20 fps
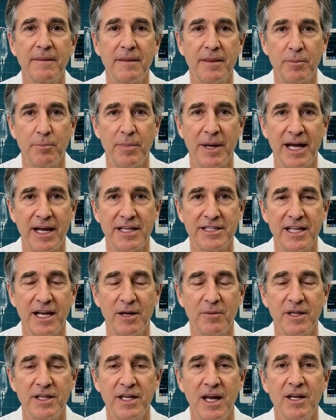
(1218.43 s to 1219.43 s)
The PSA
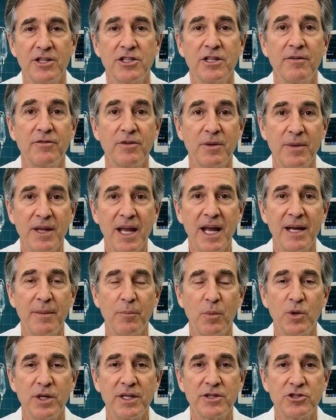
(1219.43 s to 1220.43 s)
reduction from
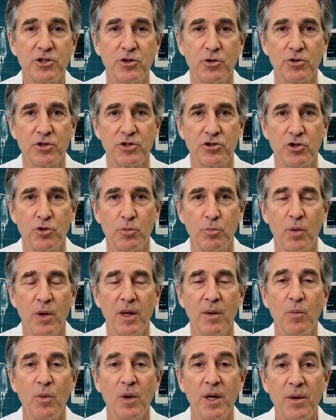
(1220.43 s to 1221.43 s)
9.2 to
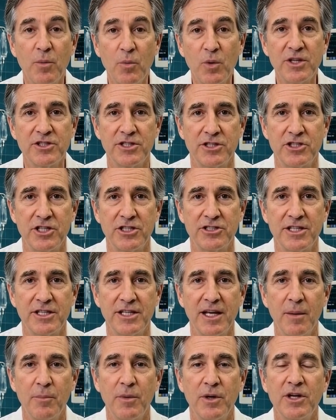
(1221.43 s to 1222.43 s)
2.1 wasn't just a
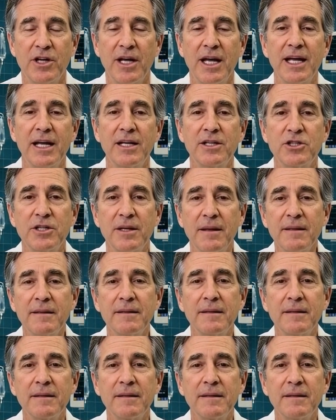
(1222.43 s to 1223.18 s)
number change.